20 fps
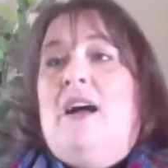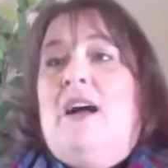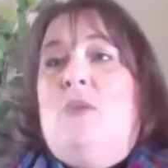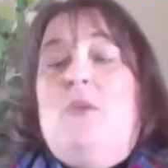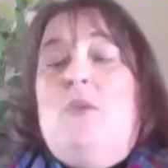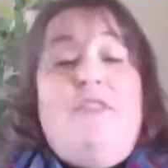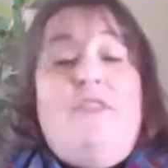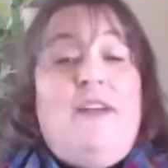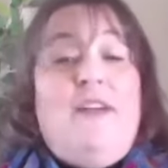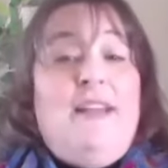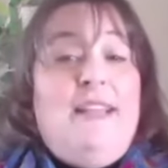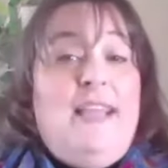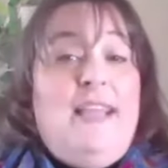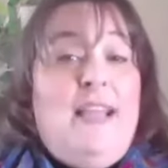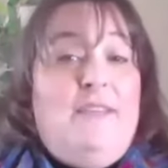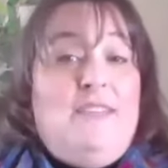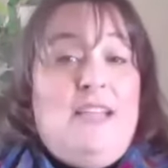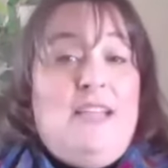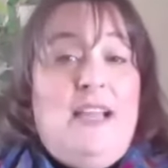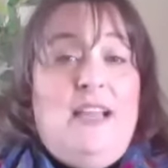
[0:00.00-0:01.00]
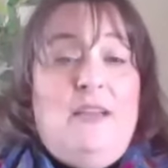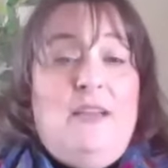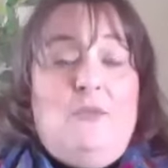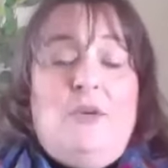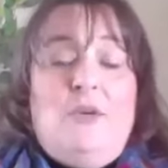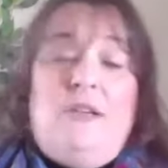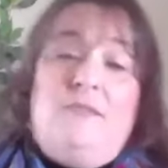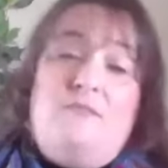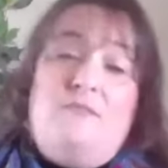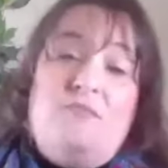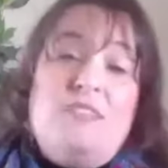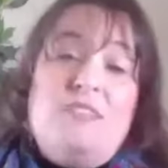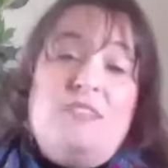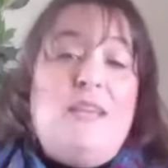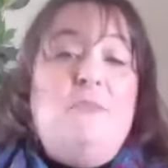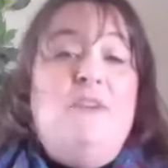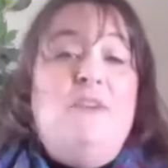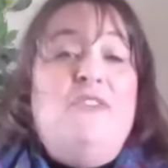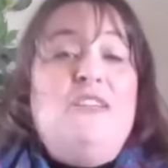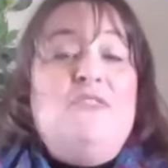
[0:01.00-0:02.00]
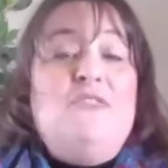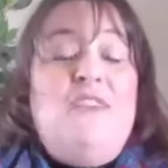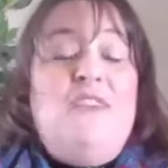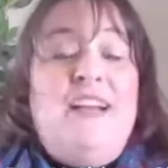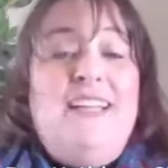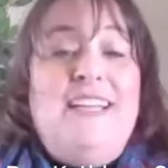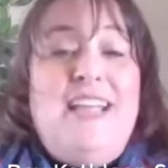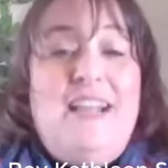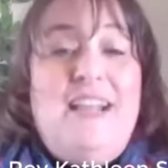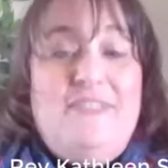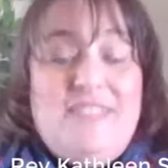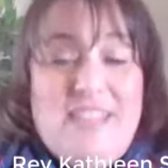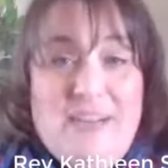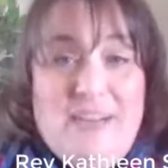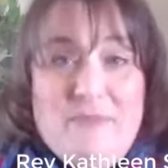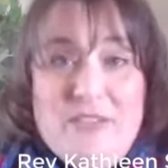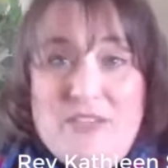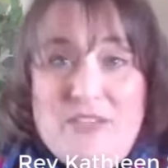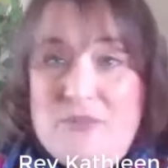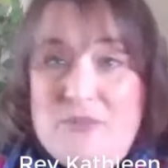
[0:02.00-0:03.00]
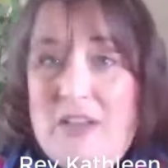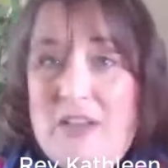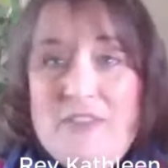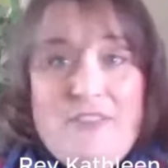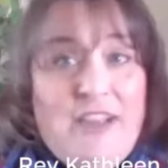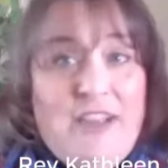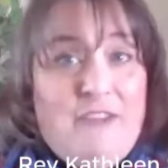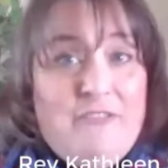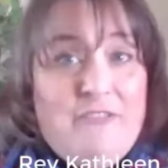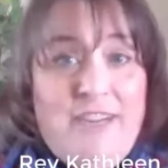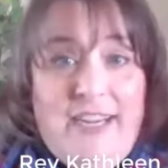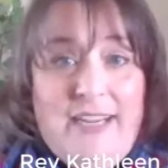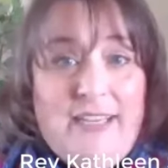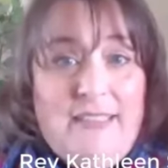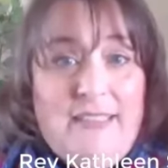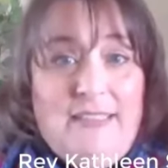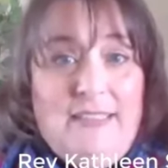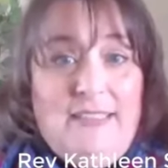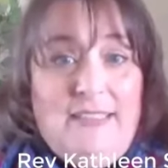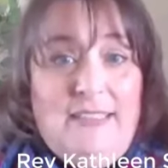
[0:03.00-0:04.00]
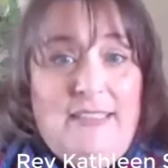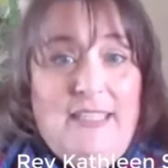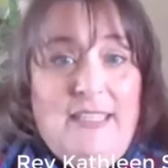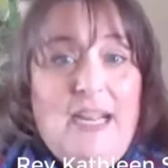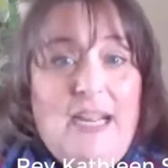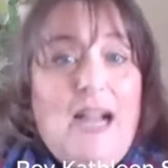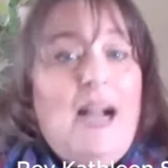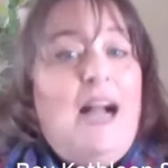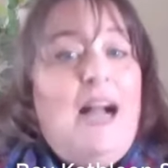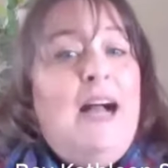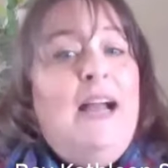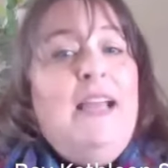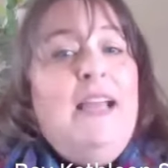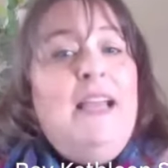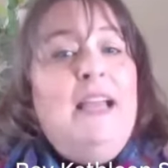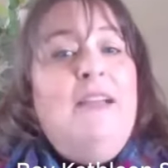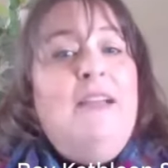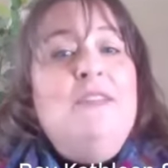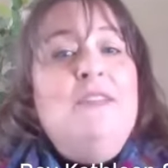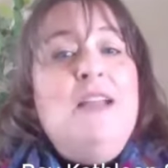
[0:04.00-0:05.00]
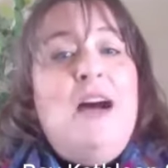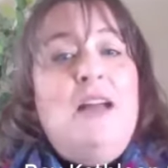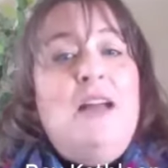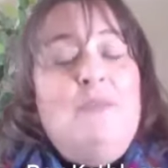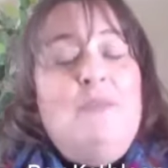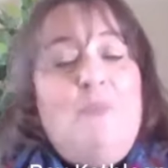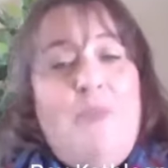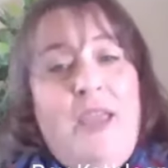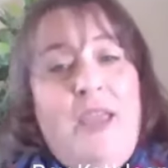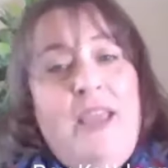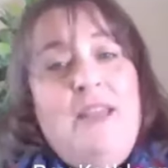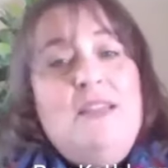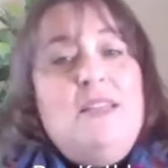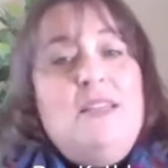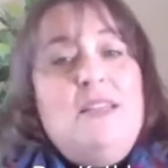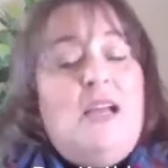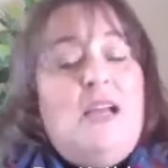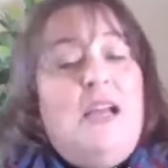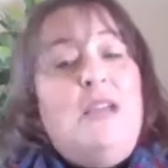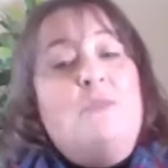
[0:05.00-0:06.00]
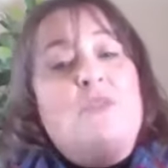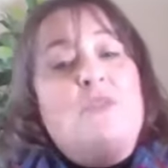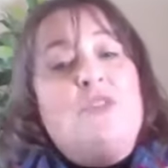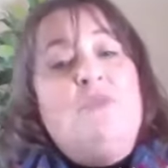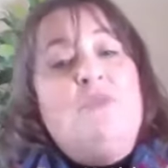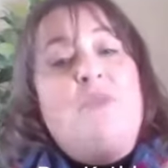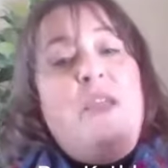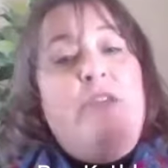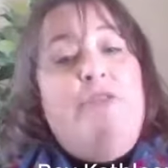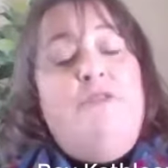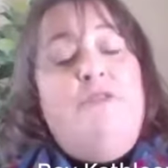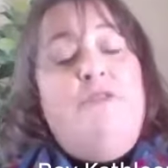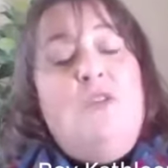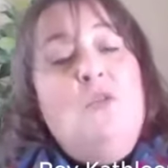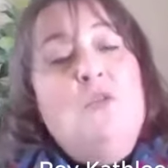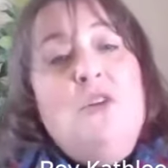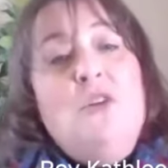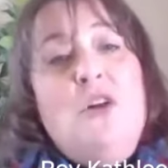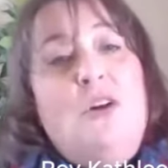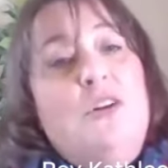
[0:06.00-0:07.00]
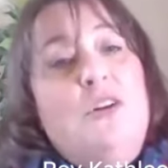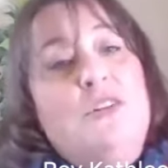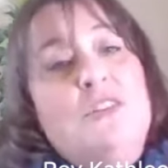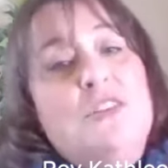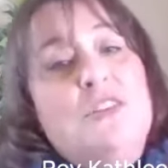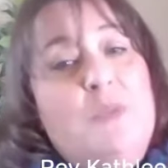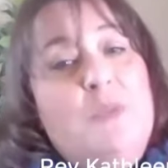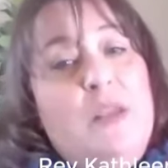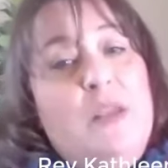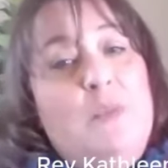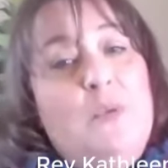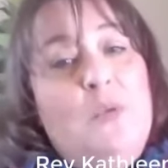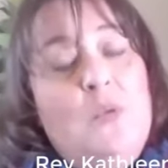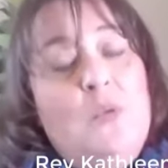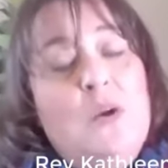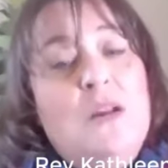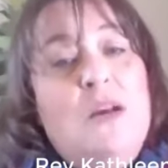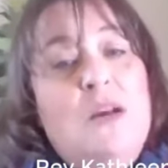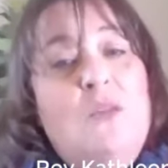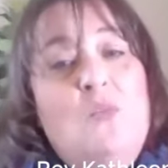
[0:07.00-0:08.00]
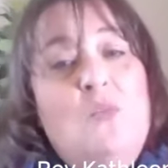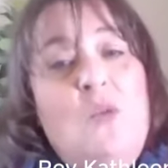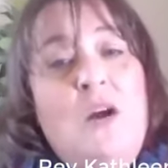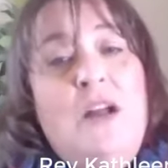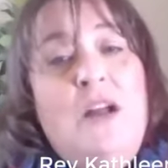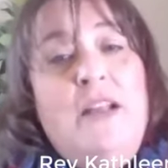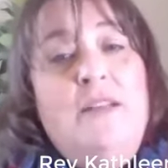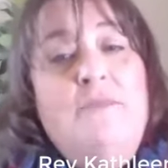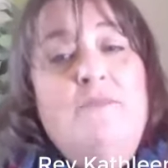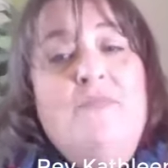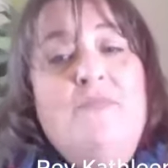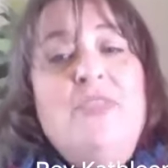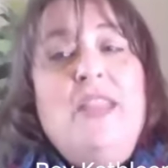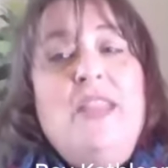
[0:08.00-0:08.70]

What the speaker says: We finally have time. Well, some of us finally have time to do all of that reading. I have not made time to make phone calls to people one-on-one,